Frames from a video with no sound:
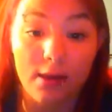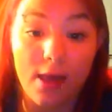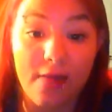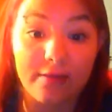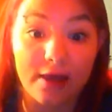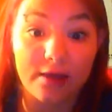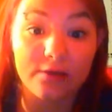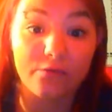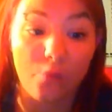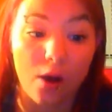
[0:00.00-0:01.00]
and that
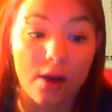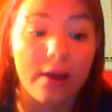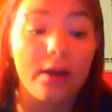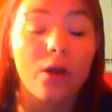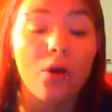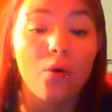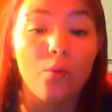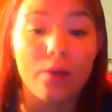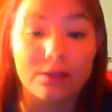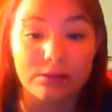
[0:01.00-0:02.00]
is why
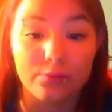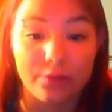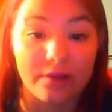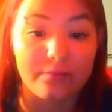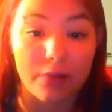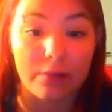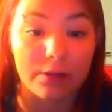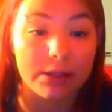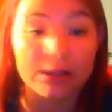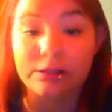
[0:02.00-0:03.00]
we left block
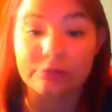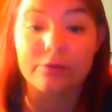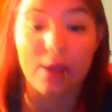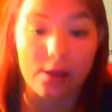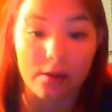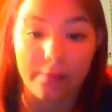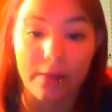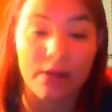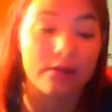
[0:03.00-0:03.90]
party at like 3 a.m.